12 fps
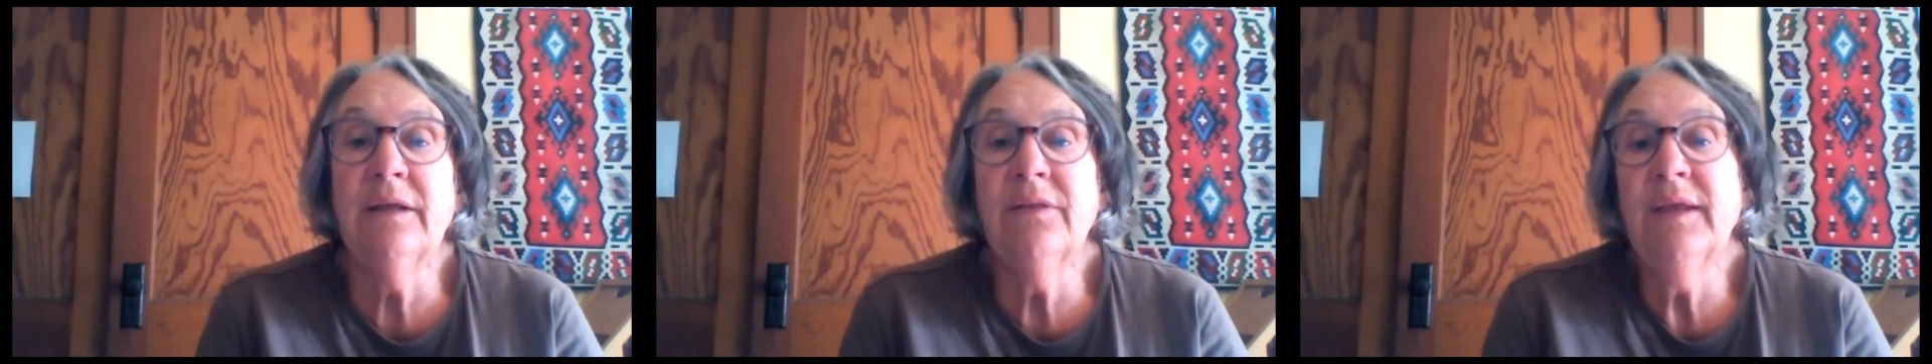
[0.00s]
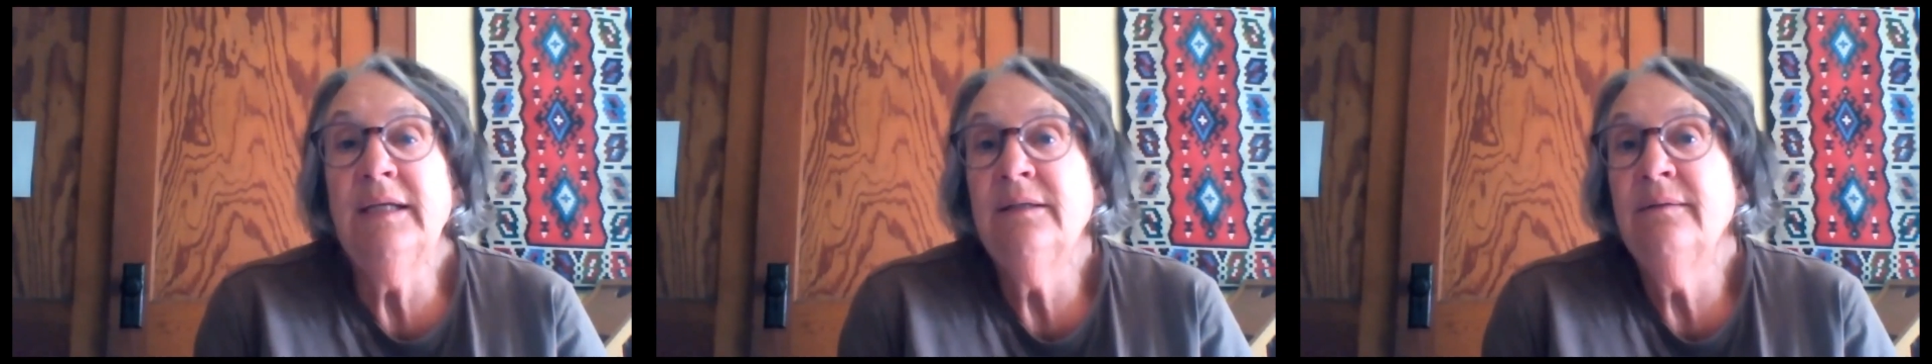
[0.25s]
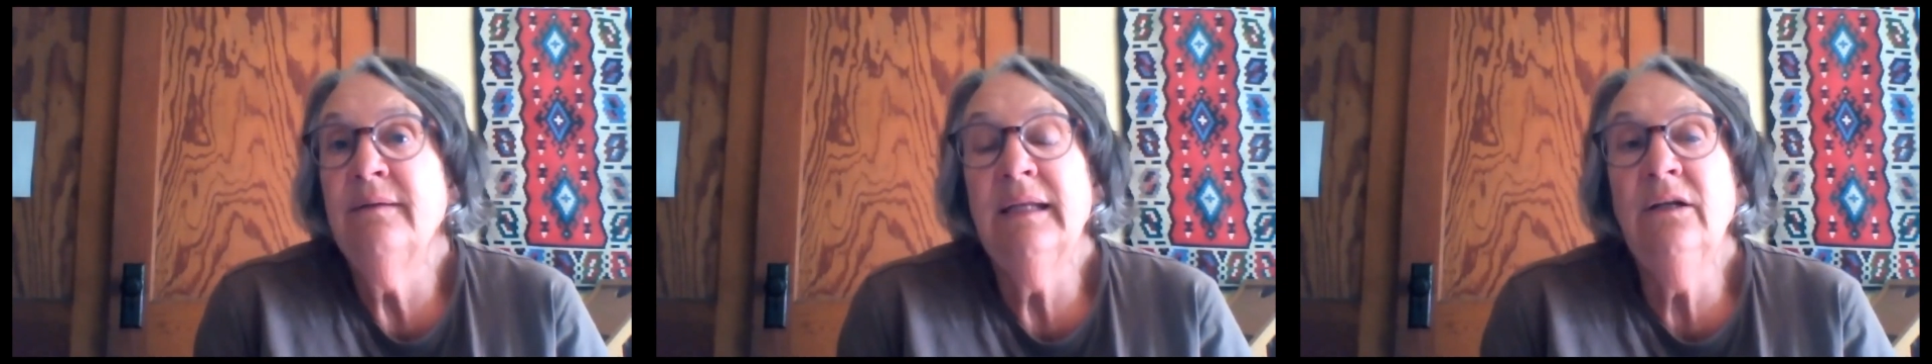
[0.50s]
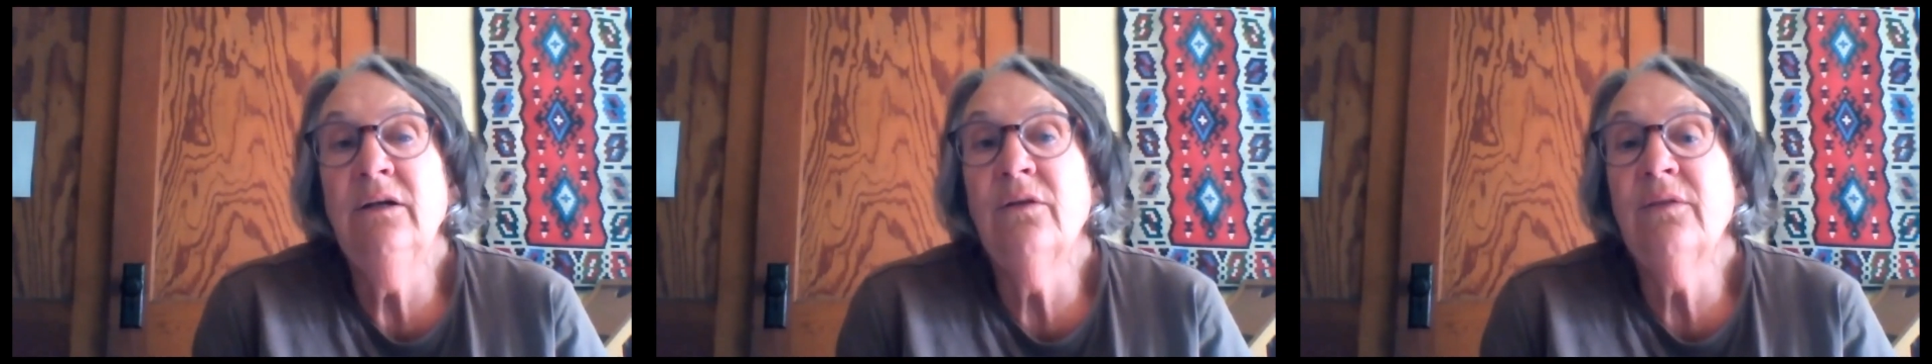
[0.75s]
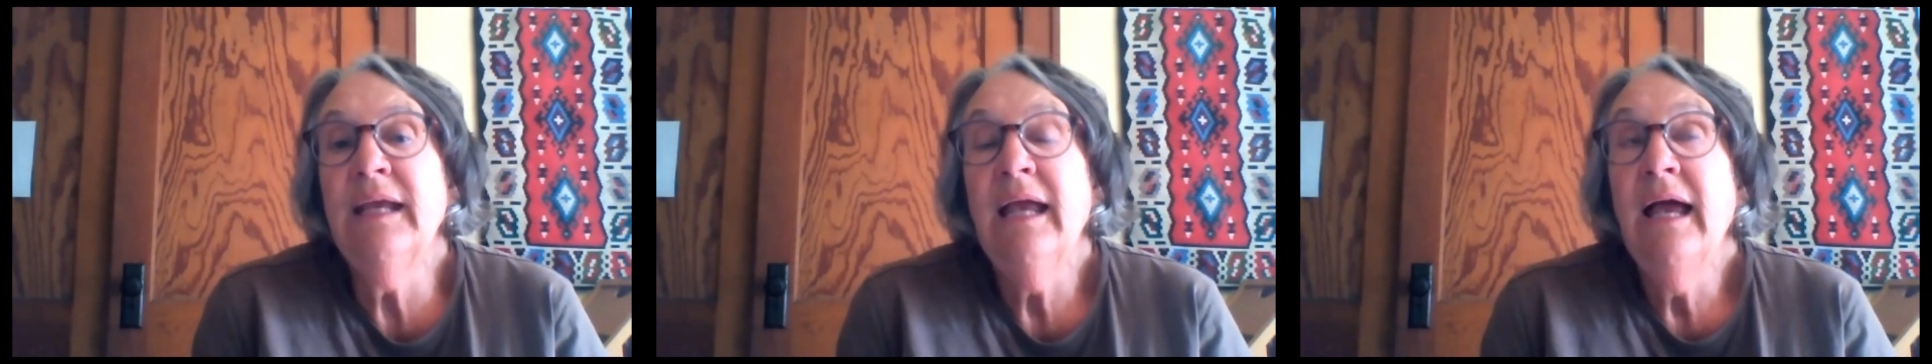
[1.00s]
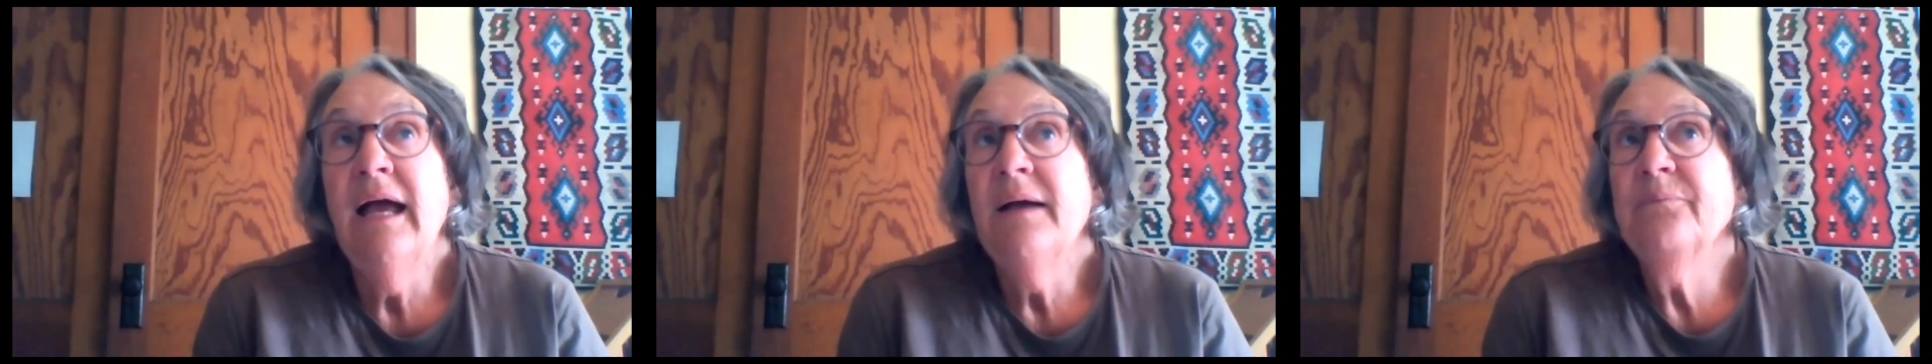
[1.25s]
they
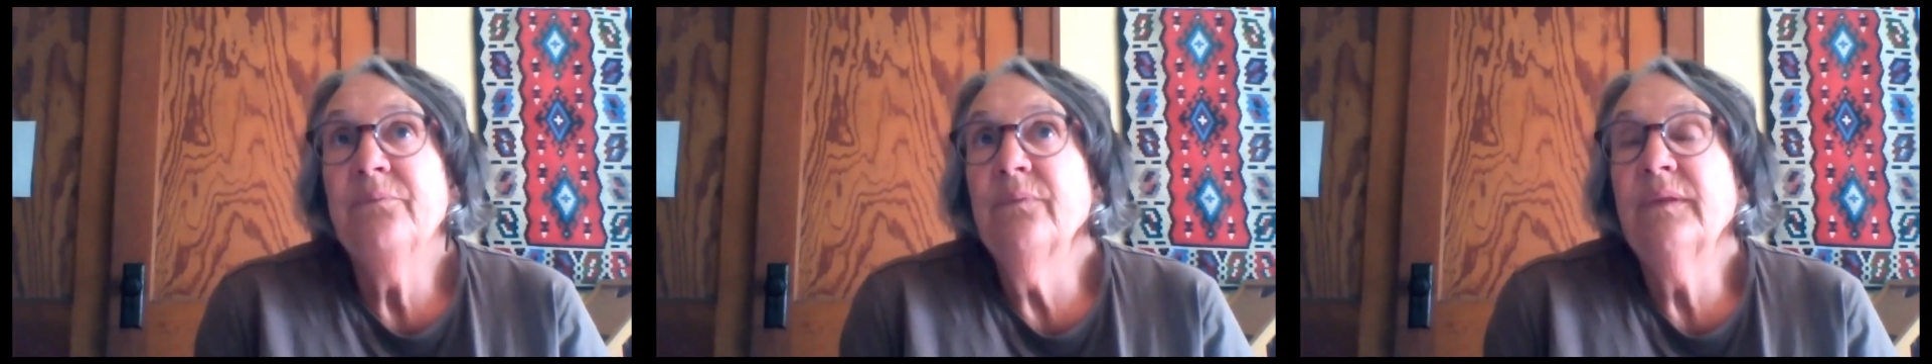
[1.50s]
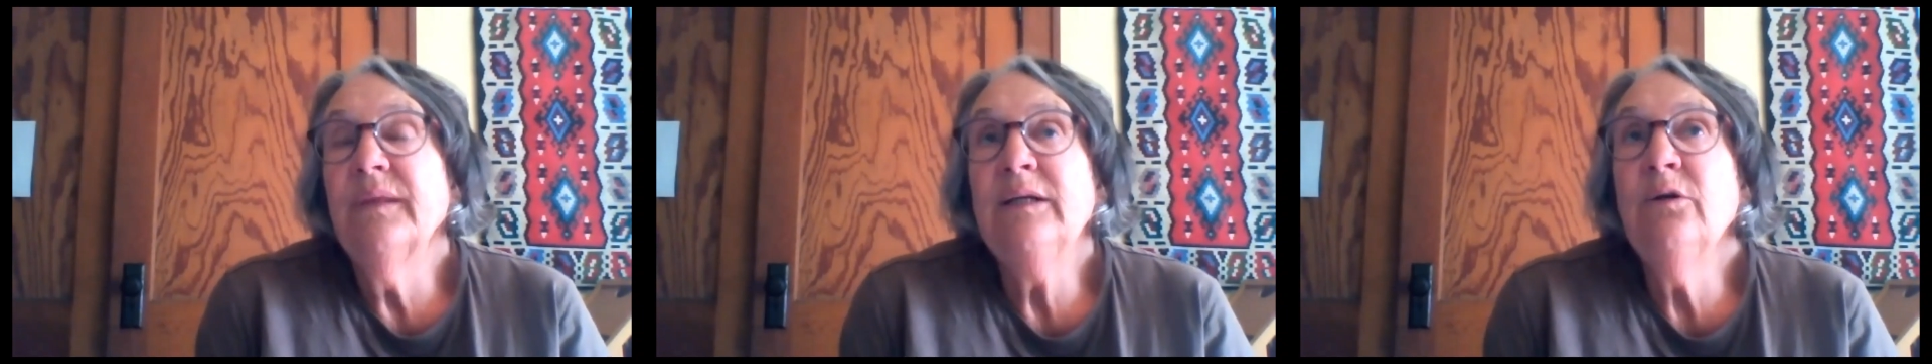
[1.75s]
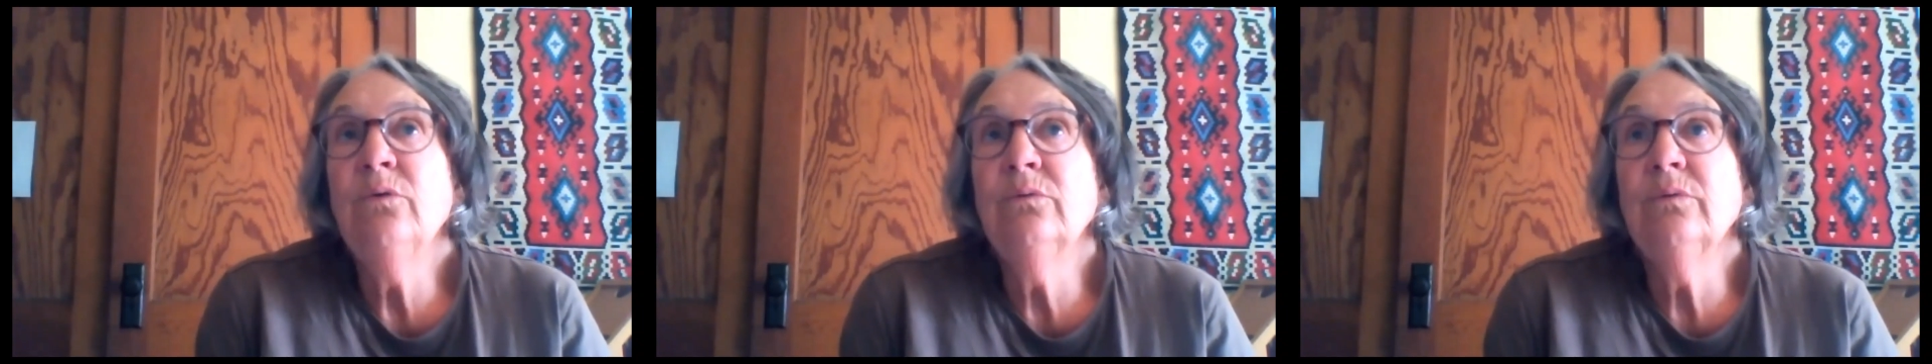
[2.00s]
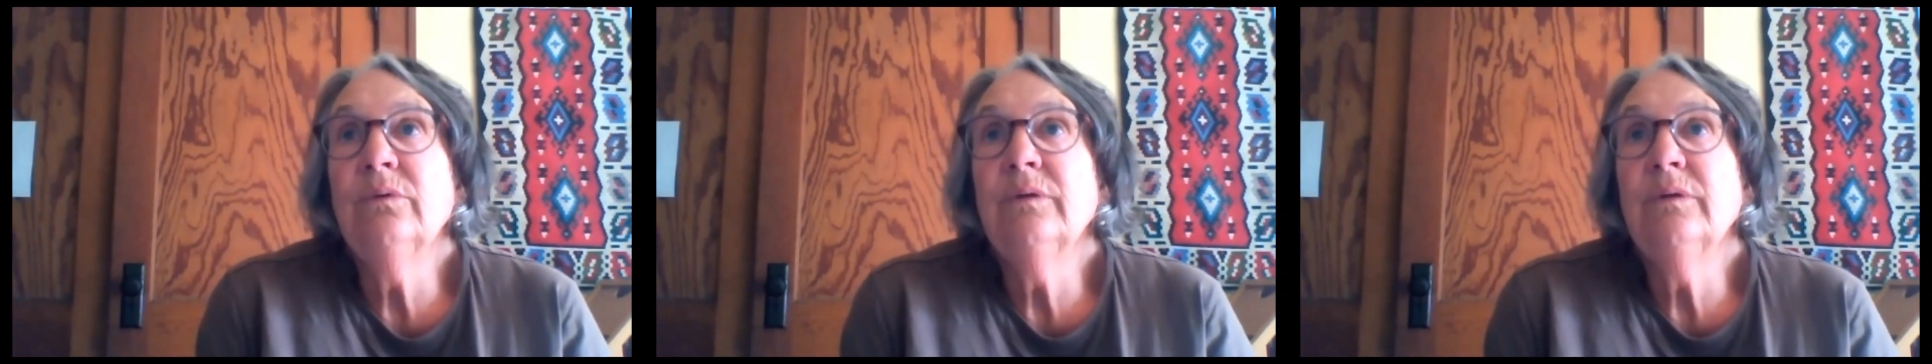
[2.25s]
don't.